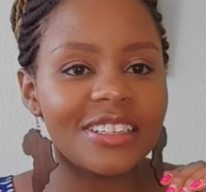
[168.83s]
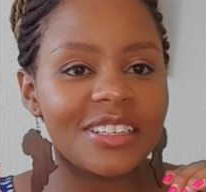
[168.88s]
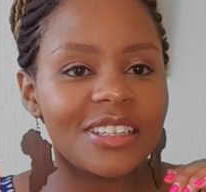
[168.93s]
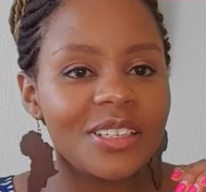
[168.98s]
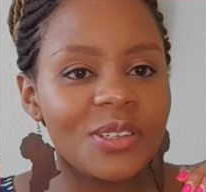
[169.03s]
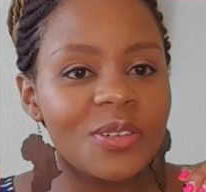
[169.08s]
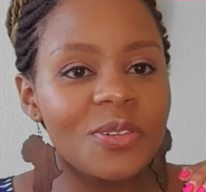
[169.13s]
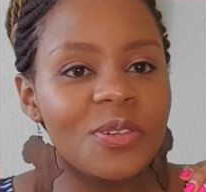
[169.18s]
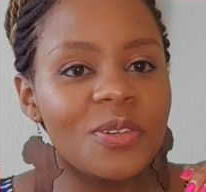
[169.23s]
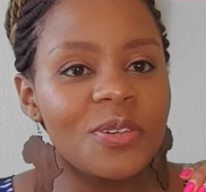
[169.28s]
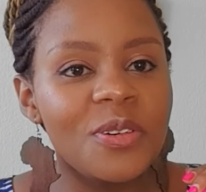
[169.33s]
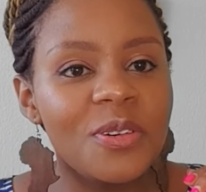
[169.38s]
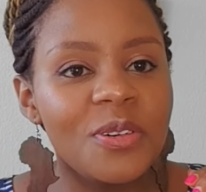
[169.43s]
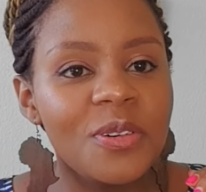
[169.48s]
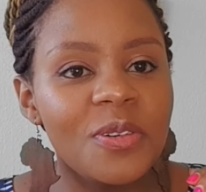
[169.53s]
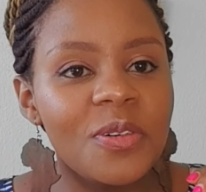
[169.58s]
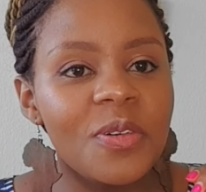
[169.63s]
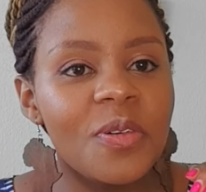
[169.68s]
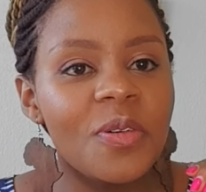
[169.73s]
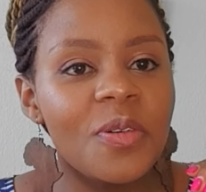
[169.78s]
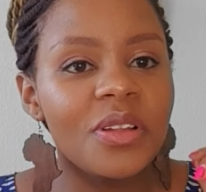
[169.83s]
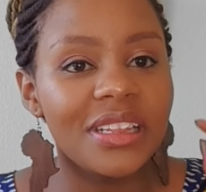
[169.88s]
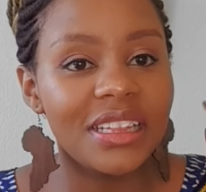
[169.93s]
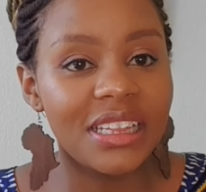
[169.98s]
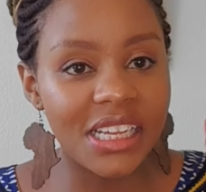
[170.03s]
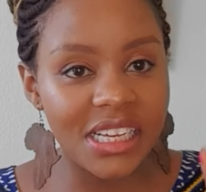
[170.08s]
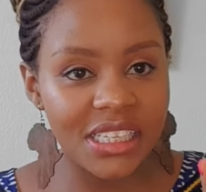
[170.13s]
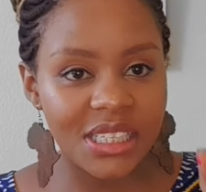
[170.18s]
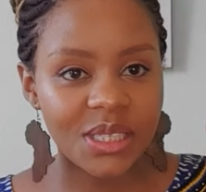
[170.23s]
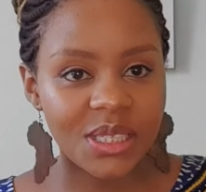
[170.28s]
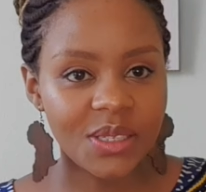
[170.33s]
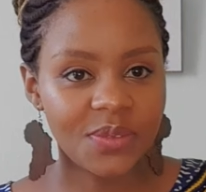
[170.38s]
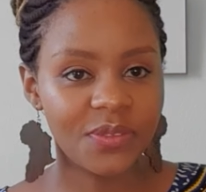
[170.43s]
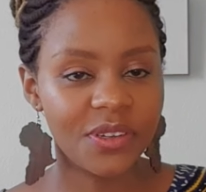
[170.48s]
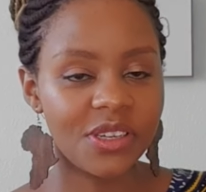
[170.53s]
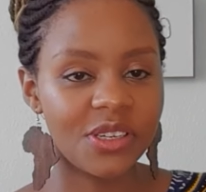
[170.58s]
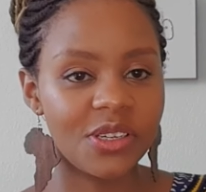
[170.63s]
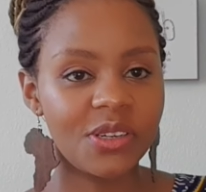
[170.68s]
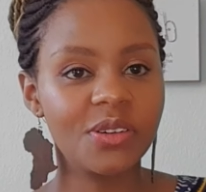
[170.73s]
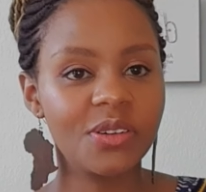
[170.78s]
To this
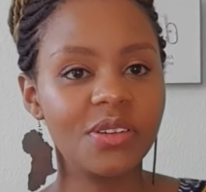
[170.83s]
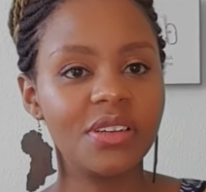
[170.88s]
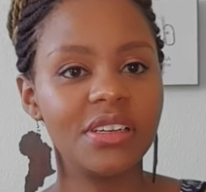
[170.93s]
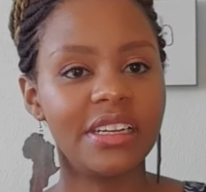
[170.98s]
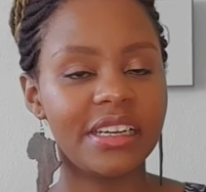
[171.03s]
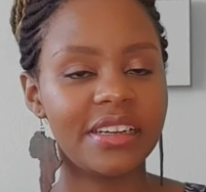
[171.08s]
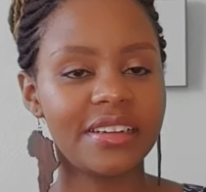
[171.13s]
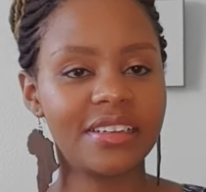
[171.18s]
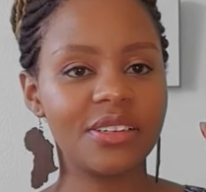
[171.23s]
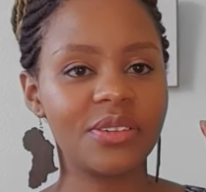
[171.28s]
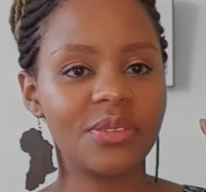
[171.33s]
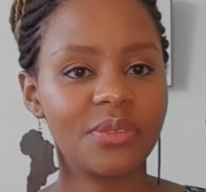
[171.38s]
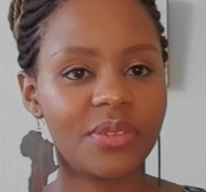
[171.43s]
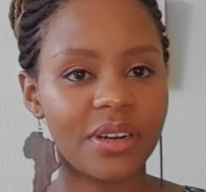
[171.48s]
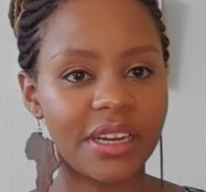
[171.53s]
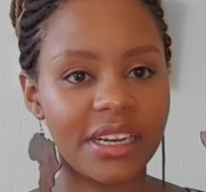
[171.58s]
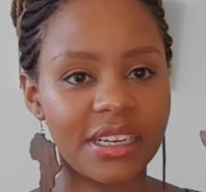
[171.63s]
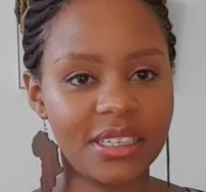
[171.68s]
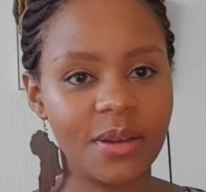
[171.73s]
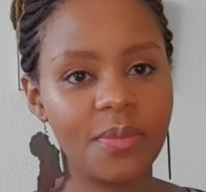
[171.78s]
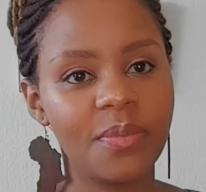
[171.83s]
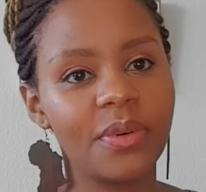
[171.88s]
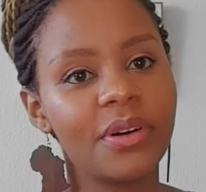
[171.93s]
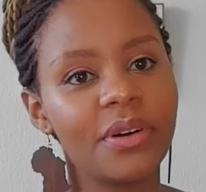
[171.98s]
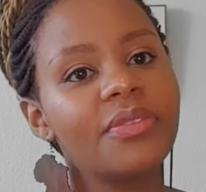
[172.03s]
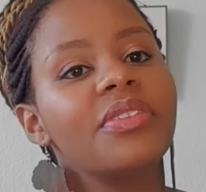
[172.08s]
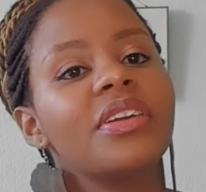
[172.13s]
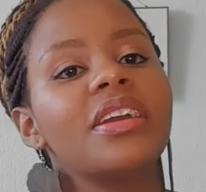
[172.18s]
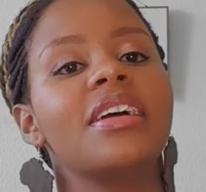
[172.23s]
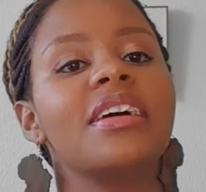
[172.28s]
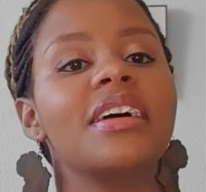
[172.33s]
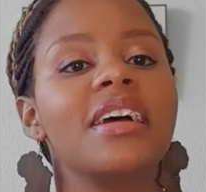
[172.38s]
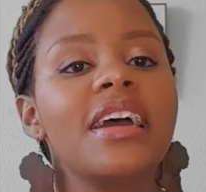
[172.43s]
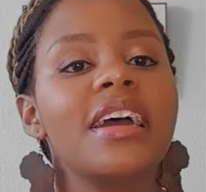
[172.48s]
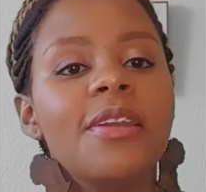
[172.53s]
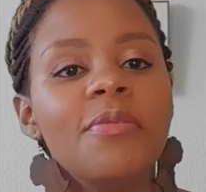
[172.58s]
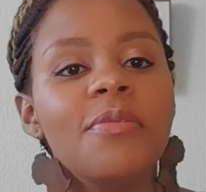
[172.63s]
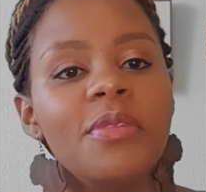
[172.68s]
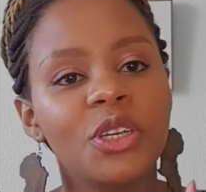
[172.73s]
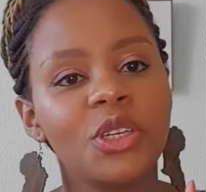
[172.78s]
video linked right above here,
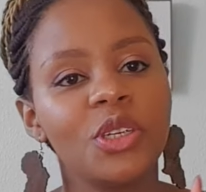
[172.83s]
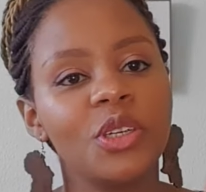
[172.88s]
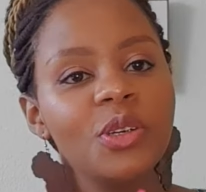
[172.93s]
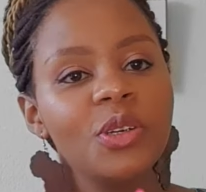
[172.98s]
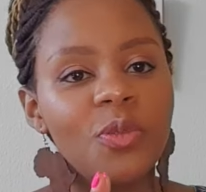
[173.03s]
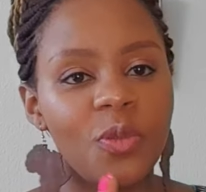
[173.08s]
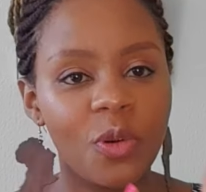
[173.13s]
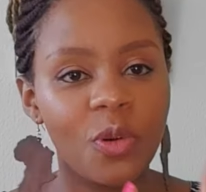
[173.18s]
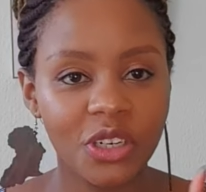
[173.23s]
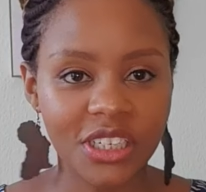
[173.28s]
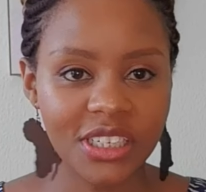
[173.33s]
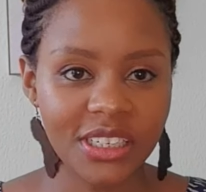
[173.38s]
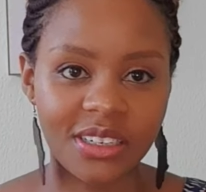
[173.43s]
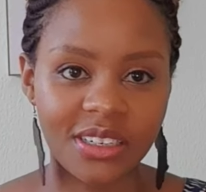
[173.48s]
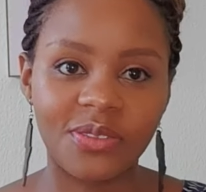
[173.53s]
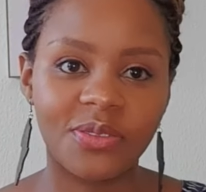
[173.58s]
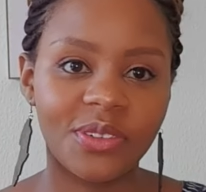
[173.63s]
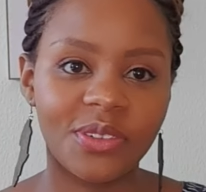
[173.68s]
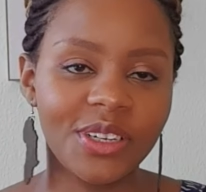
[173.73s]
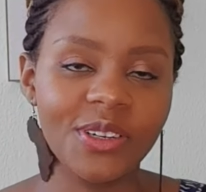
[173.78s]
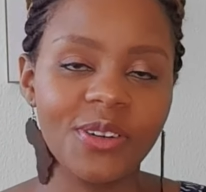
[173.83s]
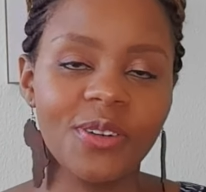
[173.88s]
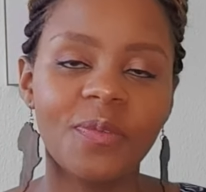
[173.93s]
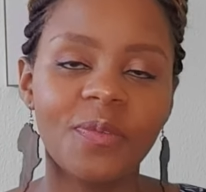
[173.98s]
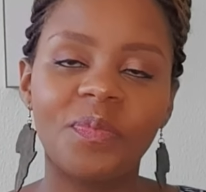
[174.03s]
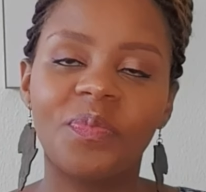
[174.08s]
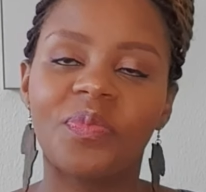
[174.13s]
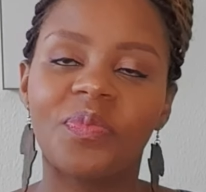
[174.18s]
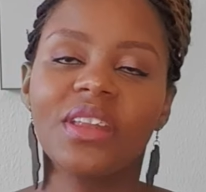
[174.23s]
and make sure you watch that video.